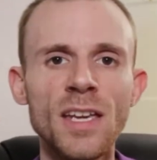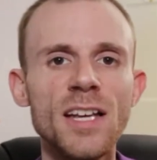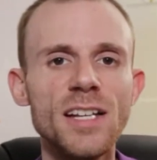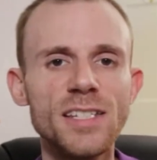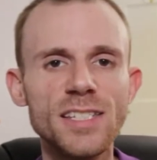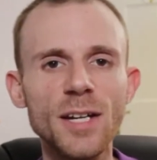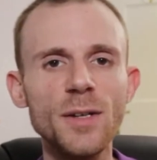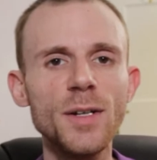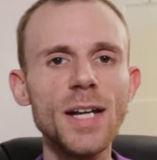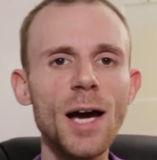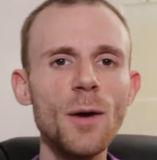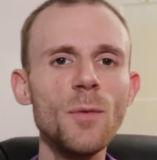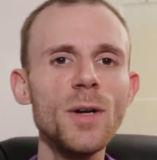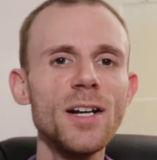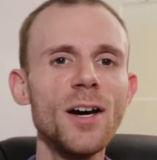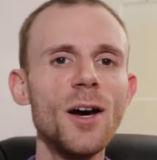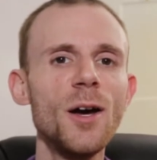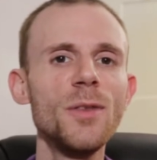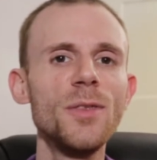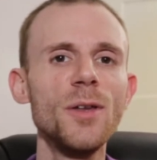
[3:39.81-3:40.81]
So now we
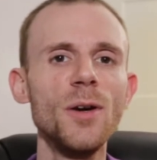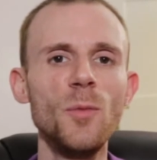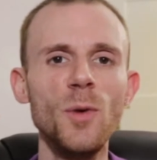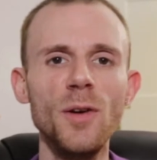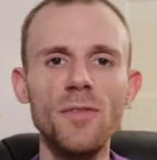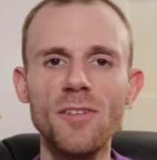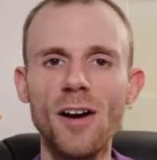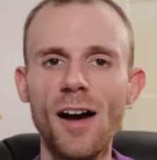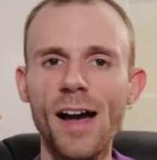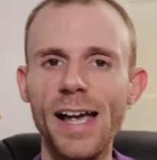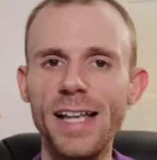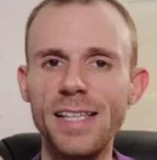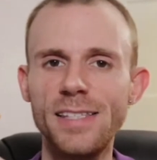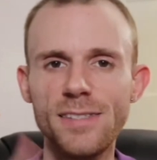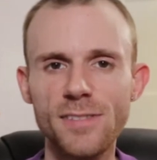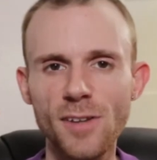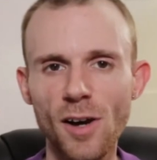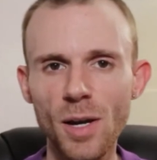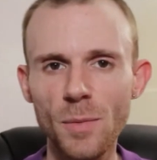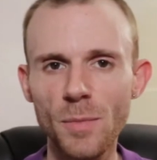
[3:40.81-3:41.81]
know that we've got a
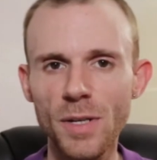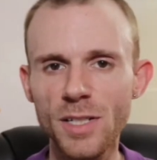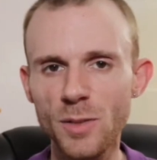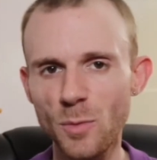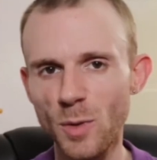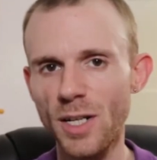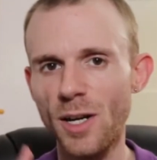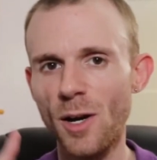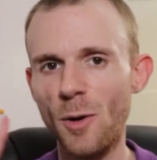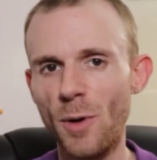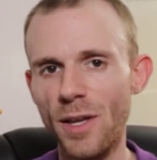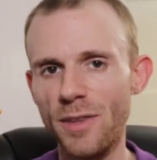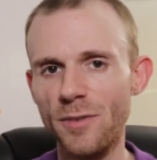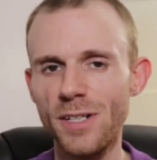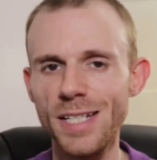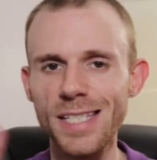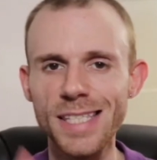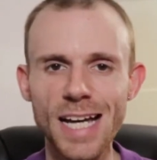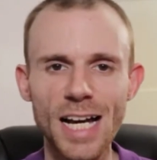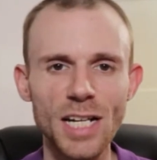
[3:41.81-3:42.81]
diamond, we know whether
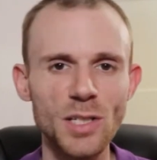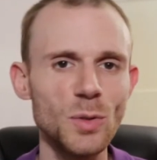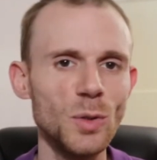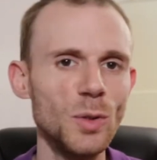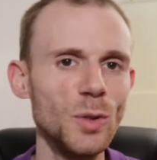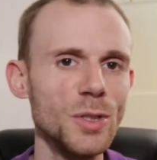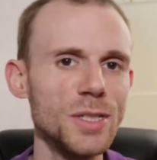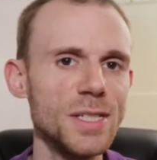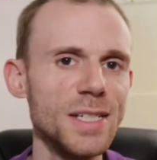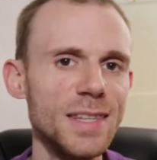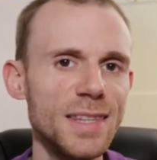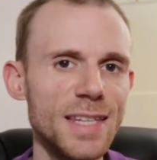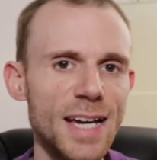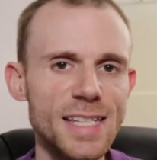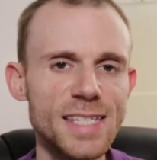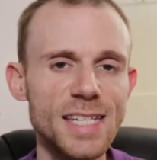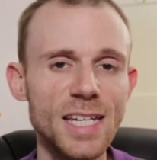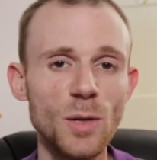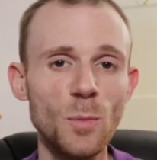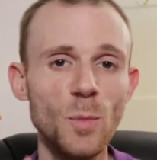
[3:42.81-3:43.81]
it's natural or
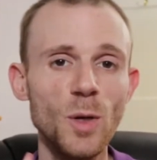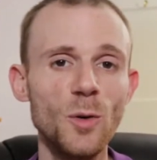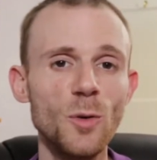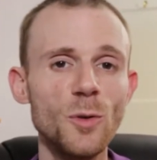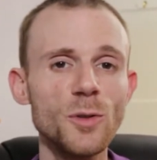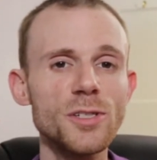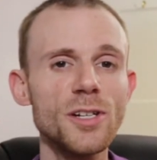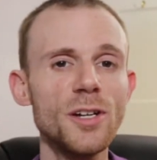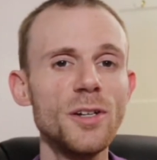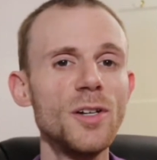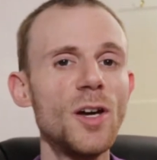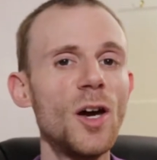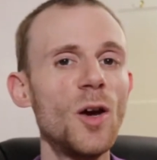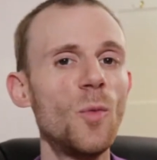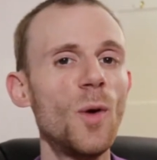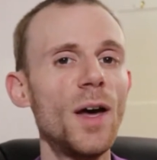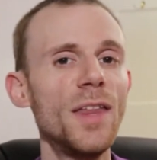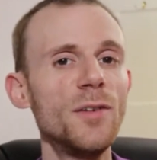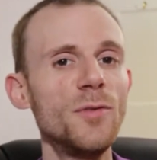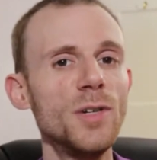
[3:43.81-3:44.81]
synthetic, and we also know
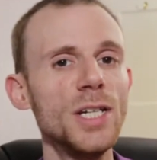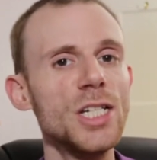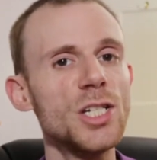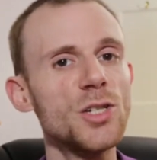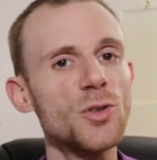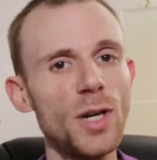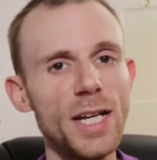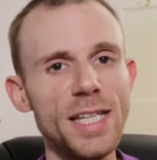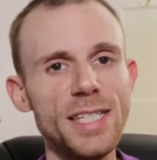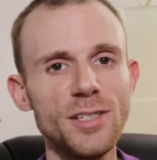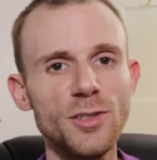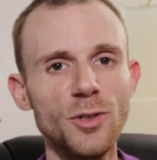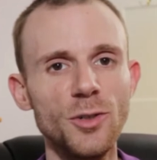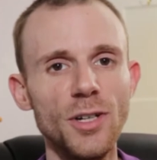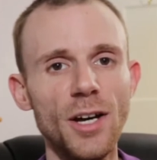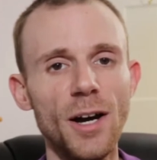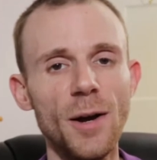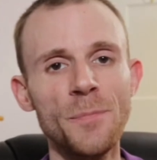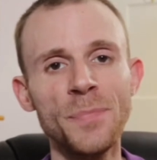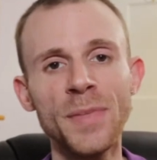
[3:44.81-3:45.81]
whether it's treated or
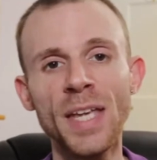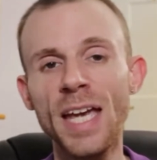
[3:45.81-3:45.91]
not.